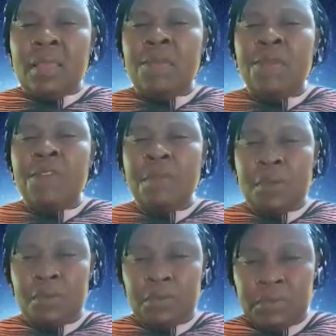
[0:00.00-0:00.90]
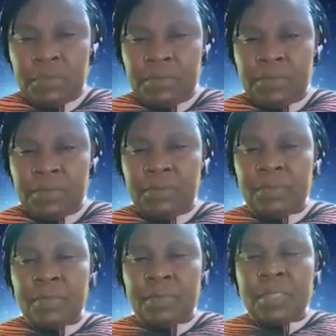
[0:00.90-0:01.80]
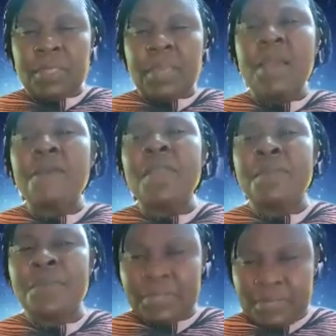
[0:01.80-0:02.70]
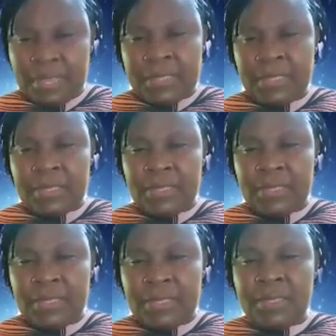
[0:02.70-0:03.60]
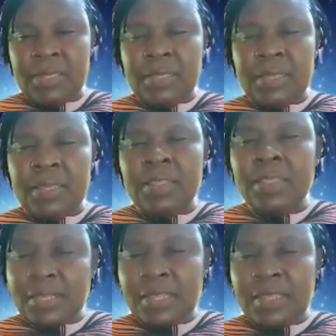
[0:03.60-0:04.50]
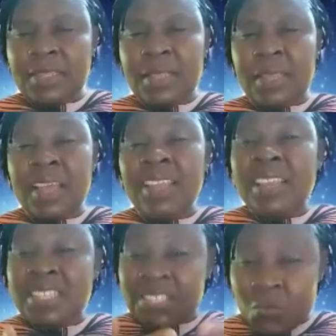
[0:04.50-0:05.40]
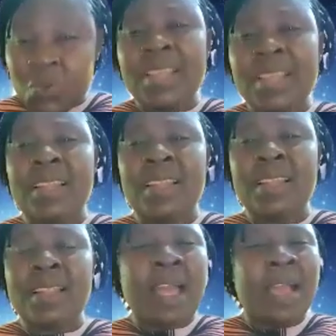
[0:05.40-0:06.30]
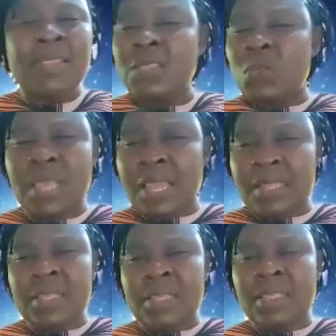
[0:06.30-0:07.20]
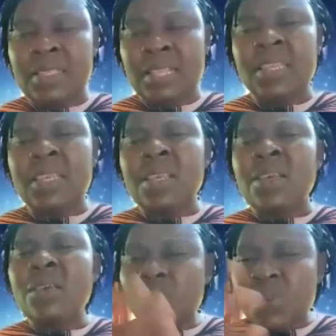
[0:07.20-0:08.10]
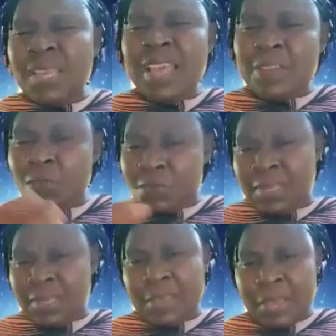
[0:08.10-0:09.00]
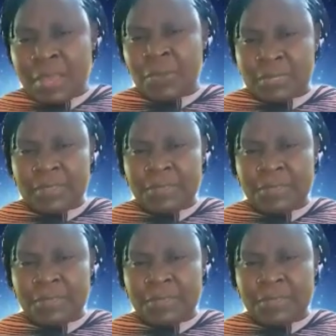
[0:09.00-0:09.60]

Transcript: females can represent their gender and as well as the society at large. We have to think about it.